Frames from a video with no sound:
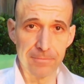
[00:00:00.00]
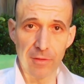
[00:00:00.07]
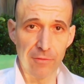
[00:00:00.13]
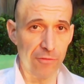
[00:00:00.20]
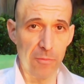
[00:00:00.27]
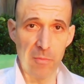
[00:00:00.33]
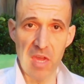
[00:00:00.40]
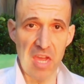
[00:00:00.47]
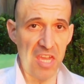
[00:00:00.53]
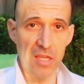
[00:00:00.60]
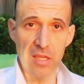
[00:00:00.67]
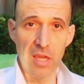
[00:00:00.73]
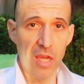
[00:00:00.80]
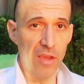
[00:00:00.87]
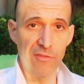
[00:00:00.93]
For me,
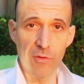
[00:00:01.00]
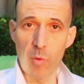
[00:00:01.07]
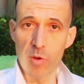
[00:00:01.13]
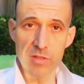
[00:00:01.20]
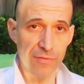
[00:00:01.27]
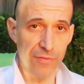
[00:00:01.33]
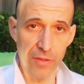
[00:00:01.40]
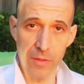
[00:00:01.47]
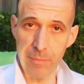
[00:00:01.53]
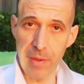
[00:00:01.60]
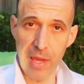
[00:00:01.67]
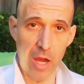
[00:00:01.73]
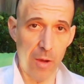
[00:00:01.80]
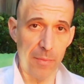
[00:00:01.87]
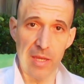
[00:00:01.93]
if it wasn't for the
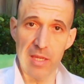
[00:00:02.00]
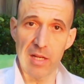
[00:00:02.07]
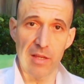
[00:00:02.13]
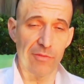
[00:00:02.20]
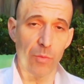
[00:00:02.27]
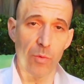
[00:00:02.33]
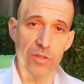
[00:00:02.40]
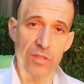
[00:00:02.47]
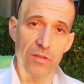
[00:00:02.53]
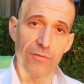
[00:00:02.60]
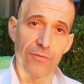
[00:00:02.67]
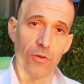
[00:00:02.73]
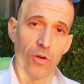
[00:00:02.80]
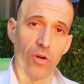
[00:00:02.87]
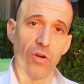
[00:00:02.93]
power meter, if it wasn't
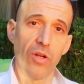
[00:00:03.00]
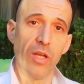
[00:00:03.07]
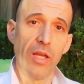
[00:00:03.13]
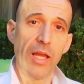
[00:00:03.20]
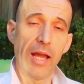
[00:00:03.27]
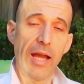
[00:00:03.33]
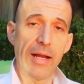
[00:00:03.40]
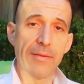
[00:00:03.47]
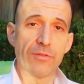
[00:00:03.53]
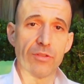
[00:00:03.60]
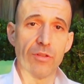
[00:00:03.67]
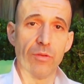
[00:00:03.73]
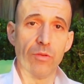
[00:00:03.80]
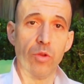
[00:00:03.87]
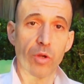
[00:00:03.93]
for
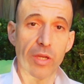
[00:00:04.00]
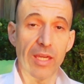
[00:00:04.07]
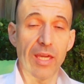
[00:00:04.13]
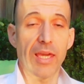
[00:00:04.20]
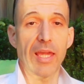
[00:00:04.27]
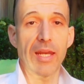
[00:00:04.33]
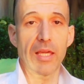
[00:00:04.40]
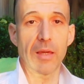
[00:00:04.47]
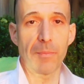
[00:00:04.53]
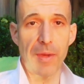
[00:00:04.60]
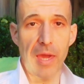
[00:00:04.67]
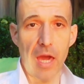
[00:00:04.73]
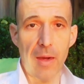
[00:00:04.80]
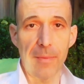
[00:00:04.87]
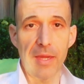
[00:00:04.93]
looking at getting a
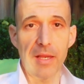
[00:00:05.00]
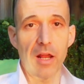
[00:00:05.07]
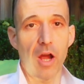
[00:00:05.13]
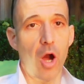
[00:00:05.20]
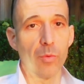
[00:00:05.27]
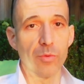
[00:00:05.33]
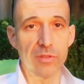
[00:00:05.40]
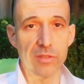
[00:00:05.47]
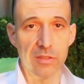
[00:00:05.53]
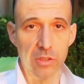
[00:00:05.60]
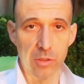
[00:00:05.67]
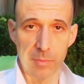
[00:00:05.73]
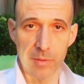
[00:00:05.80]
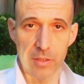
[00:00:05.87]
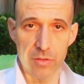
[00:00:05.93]
power meter, I would
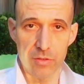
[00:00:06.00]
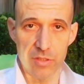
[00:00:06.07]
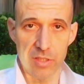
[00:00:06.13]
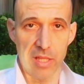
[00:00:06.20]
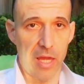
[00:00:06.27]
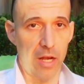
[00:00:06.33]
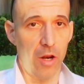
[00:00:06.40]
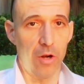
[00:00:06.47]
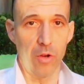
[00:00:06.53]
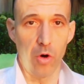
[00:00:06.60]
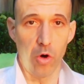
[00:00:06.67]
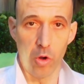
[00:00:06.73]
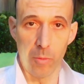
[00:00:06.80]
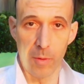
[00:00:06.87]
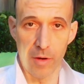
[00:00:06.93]
still be using that on
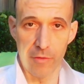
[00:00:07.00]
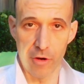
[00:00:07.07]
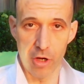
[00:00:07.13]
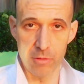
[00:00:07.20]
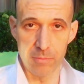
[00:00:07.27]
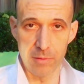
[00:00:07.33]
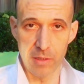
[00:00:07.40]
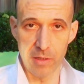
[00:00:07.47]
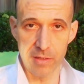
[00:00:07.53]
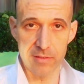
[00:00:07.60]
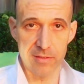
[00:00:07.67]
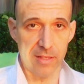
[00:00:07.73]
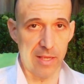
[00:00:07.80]
all my road bikes.